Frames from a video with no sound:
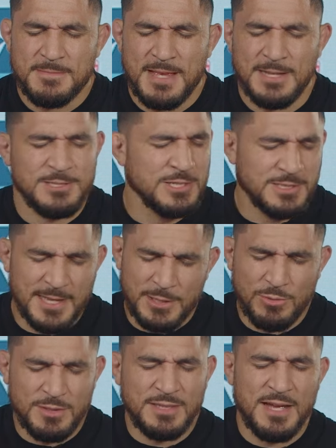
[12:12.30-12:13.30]
And just like
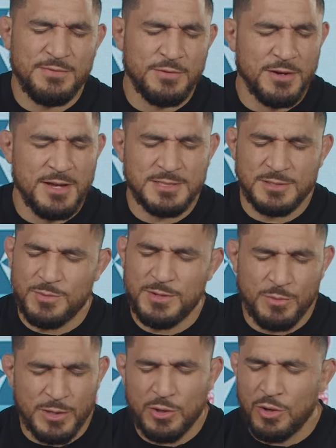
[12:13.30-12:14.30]
you did that for us, we
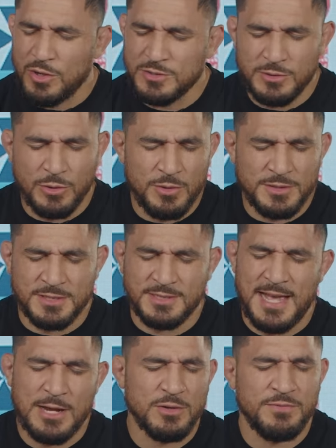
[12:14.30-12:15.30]
were called, Lord, to
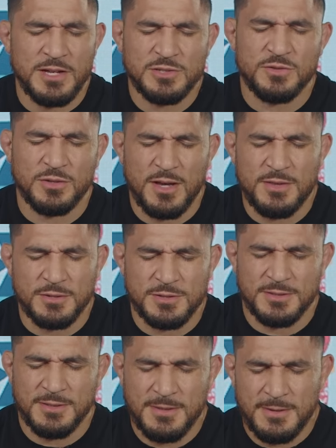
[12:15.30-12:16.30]
sacrifice for
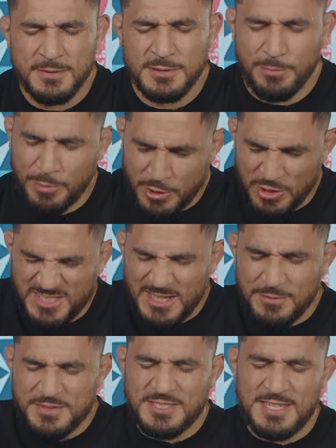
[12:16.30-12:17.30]
others, to put
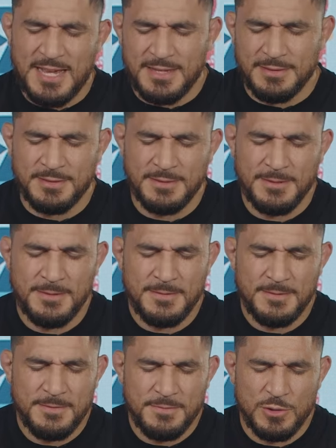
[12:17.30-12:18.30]
ourselves second,
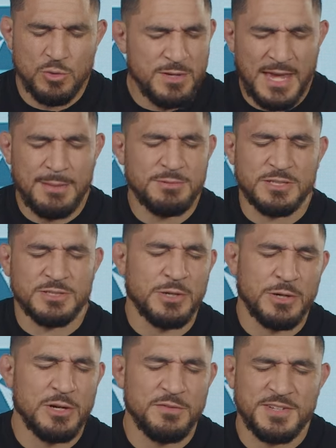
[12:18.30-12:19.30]
you came to
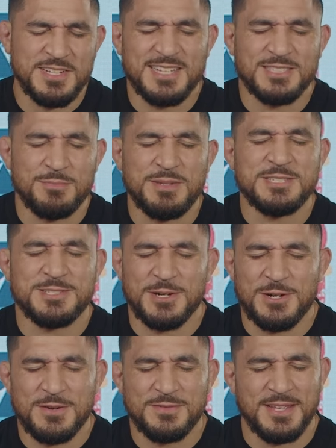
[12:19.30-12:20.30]
serve and not to be
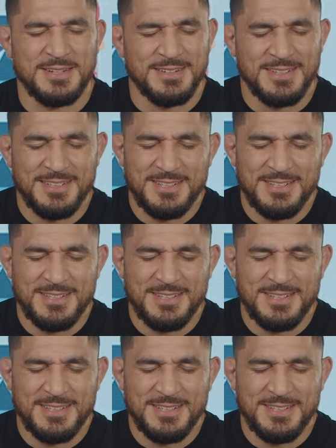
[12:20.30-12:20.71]
served and